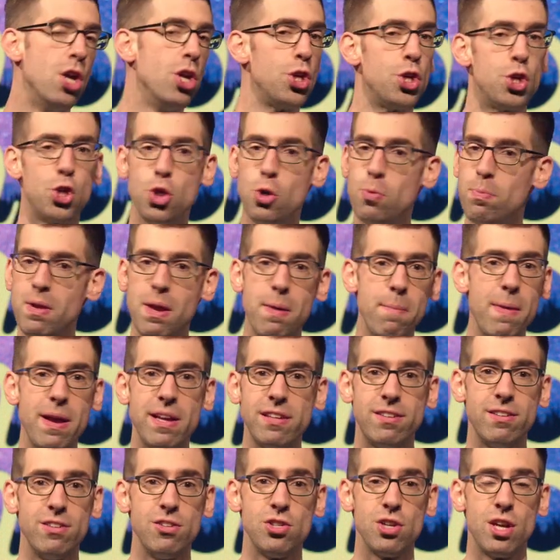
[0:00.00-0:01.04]
Shoot me a
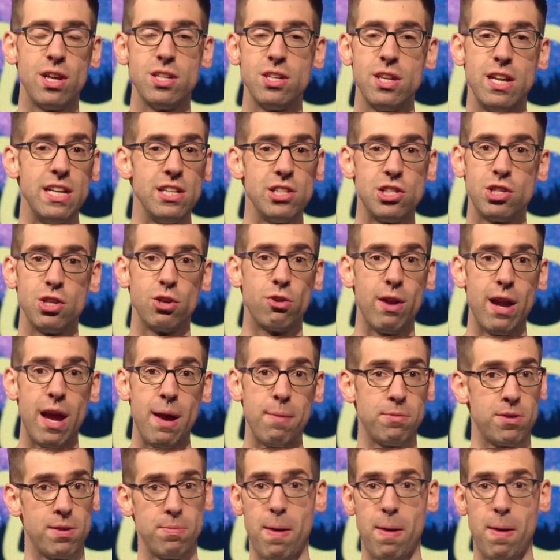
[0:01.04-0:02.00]
message on Instagram